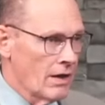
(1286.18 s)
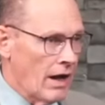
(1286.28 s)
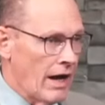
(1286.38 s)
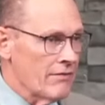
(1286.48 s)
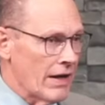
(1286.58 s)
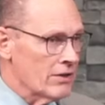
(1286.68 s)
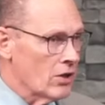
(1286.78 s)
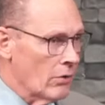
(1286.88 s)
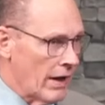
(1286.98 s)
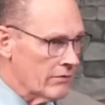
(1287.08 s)
I've had to
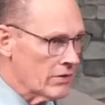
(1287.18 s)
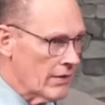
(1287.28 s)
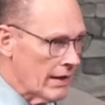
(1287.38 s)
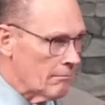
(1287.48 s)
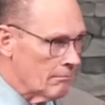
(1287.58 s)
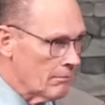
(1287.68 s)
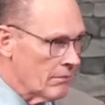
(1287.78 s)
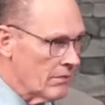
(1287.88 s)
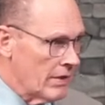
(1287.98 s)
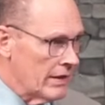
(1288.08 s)
go after them.
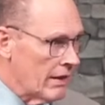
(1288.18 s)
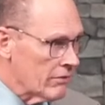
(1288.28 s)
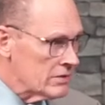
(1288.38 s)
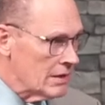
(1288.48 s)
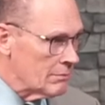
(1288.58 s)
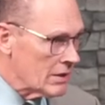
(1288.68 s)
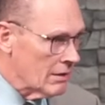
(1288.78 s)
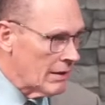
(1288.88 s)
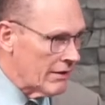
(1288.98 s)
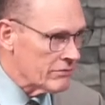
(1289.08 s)
They never seem to come
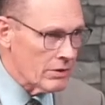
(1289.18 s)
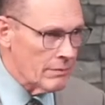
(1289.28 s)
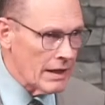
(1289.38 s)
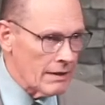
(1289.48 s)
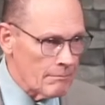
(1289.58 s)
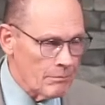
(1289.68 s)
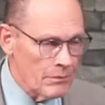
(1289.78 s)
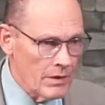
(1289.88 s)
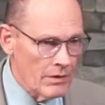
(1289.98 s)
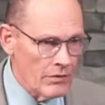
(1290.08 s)
after me.
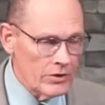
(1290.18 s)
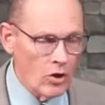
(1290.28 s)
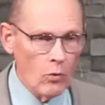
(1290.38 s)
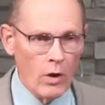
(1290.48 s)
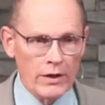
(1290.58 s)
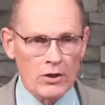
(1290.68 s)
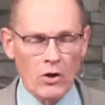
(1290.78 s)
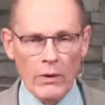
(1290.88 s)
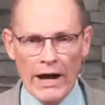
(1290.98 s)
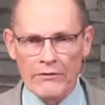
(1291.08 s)
They don't want to
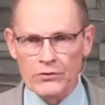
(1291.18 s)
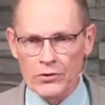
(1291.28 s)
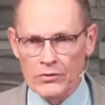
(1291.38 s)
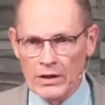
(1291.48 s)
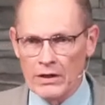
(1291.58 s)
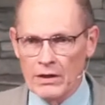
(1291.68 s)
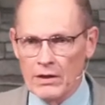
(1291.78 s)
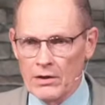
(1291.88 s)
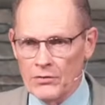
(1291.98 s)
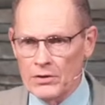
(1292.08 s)
go after the
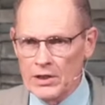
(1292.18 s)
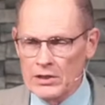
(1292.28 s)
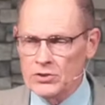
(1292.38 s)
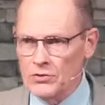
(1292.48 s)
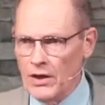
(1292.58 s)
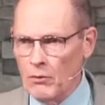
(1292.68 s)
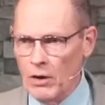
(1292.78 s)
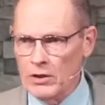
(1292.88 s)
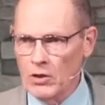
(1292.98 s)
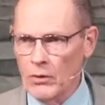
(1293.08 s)
the teacher, they want
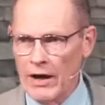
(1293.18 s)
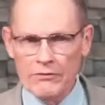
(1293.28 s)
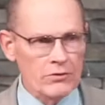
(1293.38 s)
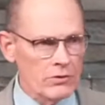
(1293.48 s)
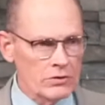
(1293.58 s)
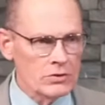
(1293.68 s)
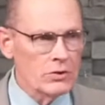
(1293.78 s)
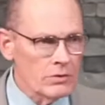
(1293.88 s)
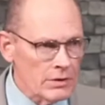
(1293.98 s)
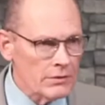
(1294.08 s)
to go after the
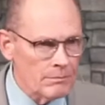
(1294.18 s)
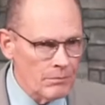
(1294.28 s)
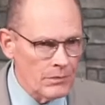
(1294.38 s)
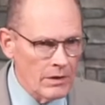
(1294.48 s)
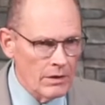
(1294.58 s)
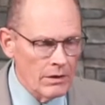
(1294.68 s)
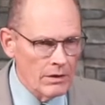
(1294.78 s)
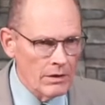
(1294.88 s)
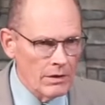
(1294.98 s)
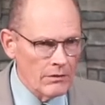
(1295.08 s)
student.
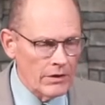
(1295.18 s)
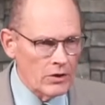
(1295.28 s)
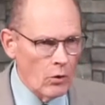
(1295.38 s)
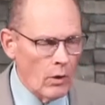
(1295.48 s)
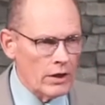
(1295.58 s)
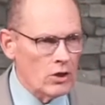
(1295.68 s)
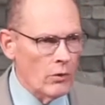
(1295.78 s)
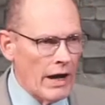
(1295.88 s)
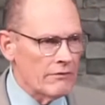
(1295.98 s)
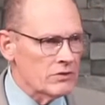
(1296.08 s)
They don't want to go
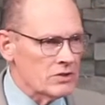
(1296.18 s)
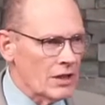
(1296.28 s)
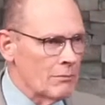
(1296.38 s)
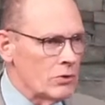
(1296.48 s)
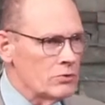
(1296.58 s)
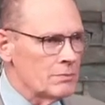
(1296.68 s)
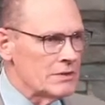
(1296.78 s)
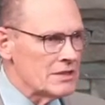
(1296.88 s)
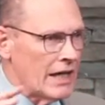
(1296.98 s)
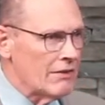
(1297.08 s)
after someone who's been
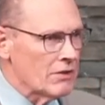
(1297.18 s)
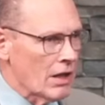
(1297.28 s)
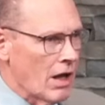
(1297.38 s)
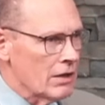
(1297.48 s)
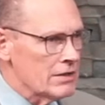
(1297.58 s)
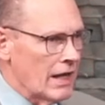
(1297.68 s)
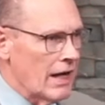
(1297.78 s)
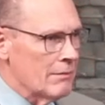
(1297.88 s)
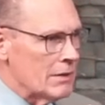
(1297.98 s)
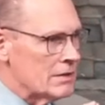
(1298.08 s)
saved a long
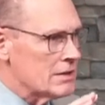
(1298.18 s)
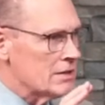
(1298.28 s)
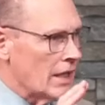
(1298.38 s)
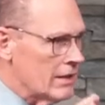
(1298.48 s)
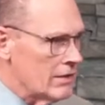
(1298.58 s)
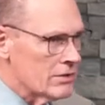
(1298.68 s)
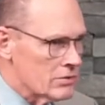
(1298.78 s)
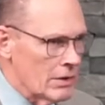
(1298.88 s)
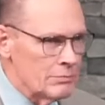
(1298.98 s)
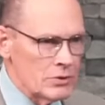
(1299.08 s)
time and has studied the
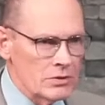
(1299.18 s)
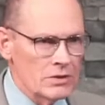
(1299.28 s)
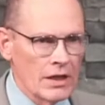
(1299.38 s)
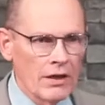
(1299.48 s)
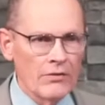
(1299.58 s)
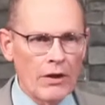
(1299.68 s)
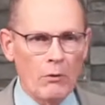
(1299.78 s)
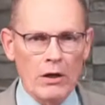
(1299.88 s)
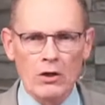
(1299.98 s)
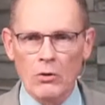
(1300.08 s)
scriptures. They
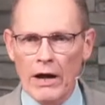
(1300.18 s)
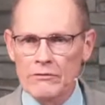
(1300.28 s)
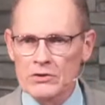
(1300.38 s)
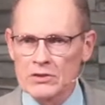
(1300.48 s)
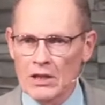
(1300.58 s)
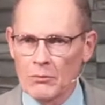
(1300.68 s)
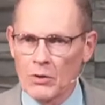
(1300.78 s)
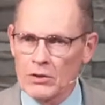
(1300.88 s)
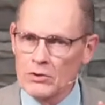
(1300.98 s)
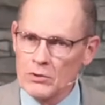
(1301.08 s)
want to go after
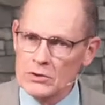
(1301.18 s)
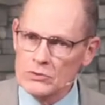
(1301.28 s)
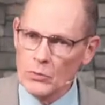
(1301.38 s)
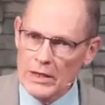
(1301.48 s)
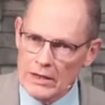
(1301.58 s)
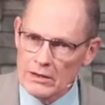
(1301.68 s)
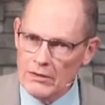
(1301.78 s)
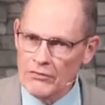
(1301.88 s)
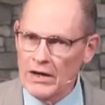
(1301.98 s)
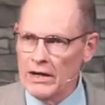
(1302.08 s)
someone who is weak in the
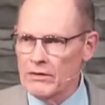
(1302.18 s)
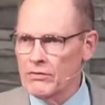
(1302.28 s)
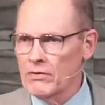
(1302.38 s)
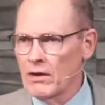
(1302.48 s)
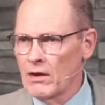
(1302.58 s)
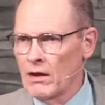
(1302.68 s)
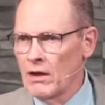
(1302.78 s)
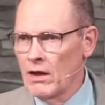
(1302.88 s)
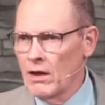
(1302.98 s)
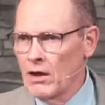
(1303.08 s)
faith,
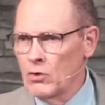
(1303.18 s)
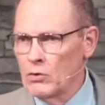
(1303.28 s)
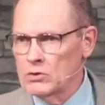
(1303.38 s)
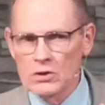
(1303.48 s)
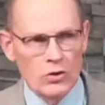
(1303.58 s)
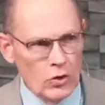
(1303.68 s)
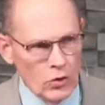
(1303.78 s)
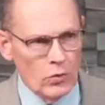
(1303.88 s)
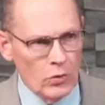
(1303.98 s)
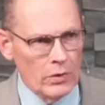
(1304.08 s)
who's
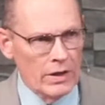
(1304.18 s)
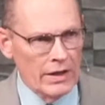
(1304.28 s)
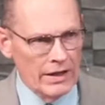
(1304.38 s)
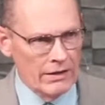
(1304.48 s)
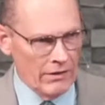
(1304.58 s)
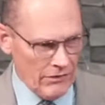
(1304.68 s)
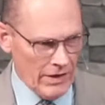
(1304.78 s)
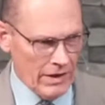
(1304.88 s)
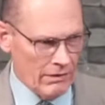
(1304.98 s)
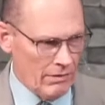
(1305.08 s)
new in the
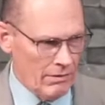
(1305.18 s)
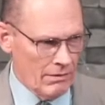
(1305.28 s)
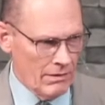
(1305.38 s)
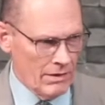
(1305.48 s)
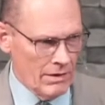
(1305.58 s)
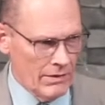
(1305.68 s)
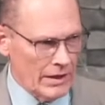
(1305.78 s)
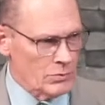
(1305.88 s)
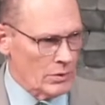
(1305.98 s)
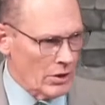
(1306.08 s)
faith.
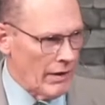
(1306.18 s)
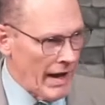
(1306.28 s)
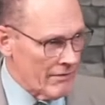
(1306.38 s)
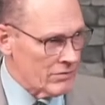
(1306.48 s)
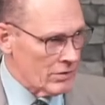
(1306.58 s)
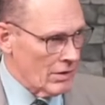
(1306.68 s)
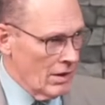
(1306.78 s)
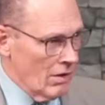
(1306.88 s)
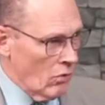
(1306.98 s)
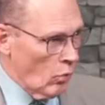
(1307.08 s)
That's what they're after.
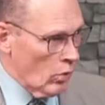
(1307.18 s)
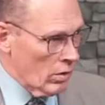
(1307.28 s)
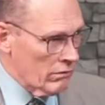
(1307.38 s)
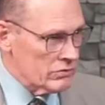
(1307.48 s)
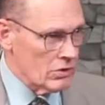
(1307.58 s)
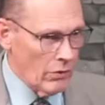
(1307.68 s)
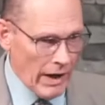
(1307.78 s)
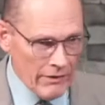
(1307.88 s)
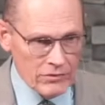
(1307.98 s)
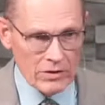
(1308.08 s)
Wolves go
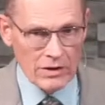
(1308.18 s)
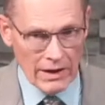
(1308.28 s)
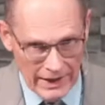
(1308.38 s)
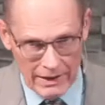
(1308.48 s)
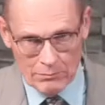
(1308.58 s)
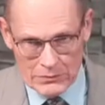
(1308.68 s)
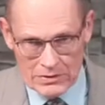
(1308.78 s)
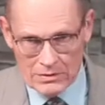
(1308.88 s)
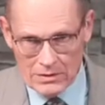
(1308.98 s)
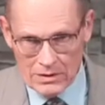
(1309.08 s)
after the lambs,
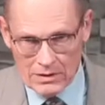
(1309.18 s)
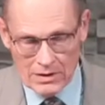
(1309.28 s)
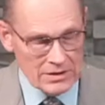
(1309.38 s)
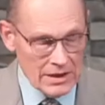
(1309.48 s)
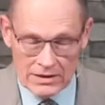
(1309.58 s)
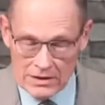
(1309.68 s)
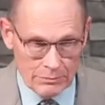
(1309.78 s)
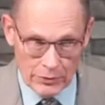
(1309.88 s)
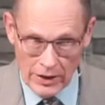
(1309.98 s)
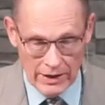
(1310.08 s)
it's easy
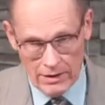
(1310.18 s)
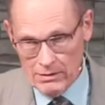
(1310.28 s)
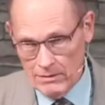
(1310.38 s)
prey.